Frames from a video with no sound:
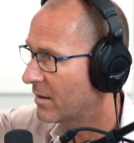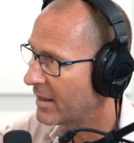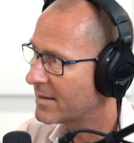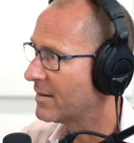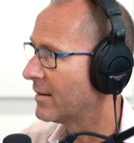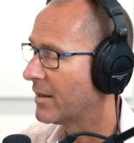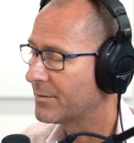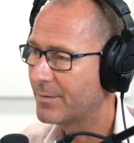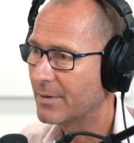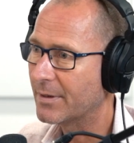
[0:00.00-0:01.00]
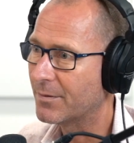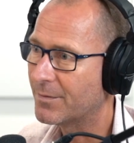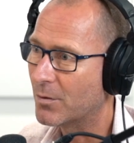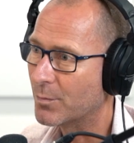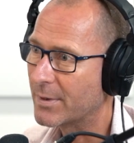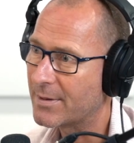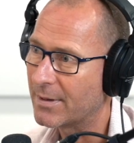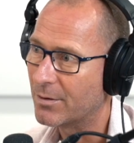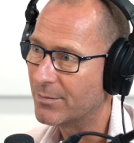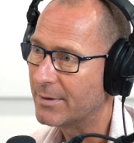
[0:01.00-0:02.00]
That's enough. Fill out the form. Let's
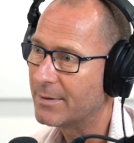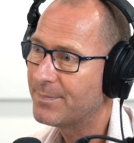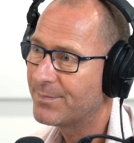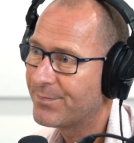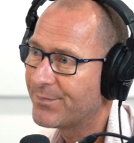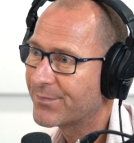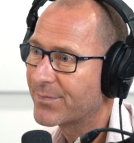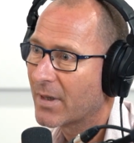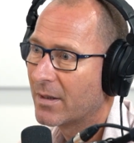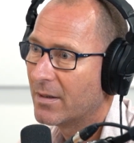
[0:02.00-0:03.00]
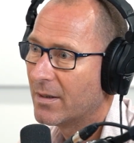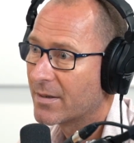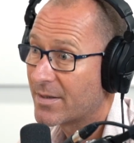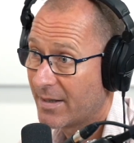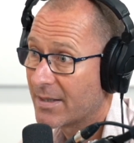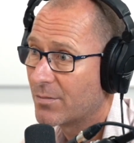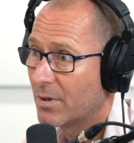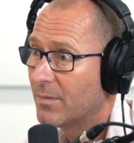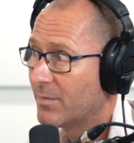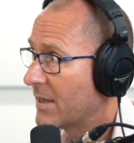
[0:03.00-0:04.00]
get on with it. Mm. Uh, yeah. So that's there
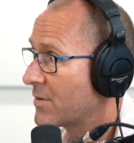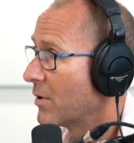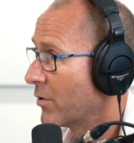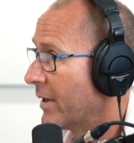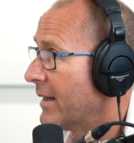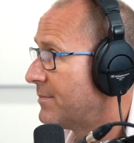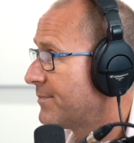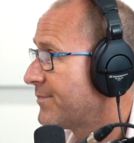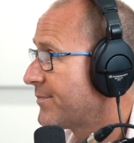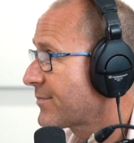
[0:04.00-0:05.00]
has where, to be responsibility